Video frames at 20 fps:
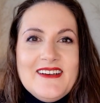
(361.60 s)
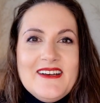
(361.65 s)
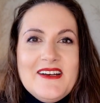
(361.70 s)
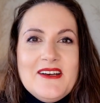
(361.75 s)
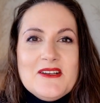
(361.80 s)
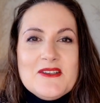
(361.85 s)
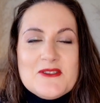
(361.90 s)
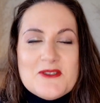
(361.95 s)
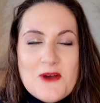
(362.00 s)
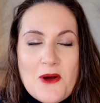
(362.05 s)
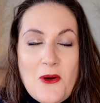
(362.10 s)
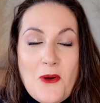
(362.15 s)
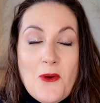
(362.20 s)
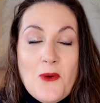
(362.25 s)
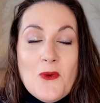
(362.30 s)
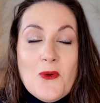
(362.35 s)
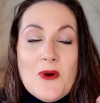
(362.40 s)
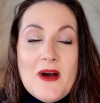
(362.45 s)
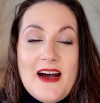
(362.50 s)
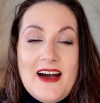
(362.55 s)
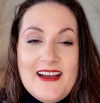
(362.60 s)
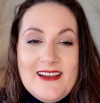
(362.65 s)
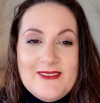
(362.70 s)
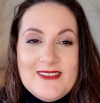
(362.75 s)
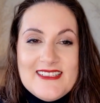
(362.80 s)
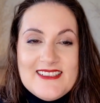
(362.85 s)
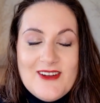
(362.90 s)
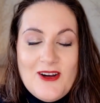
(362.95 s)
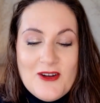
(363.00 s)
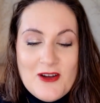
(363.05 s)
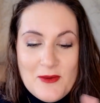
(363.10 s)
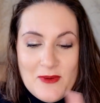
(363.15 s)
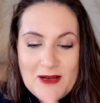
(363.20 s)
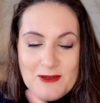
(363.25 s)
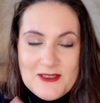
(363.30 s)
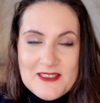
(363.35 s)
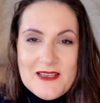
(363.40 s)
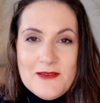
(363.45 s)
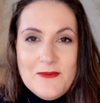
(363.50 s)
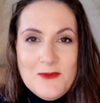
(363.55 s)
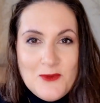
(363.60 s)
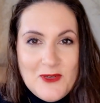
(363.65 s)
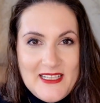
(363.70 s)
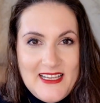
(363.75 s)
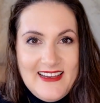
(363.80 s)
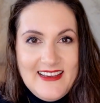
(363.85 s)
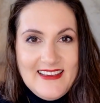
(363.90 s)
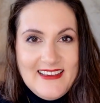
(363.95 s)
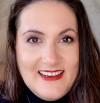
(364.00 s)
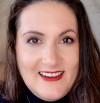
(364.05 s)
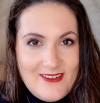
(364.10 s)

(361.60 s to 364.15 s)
So I will talk about them when I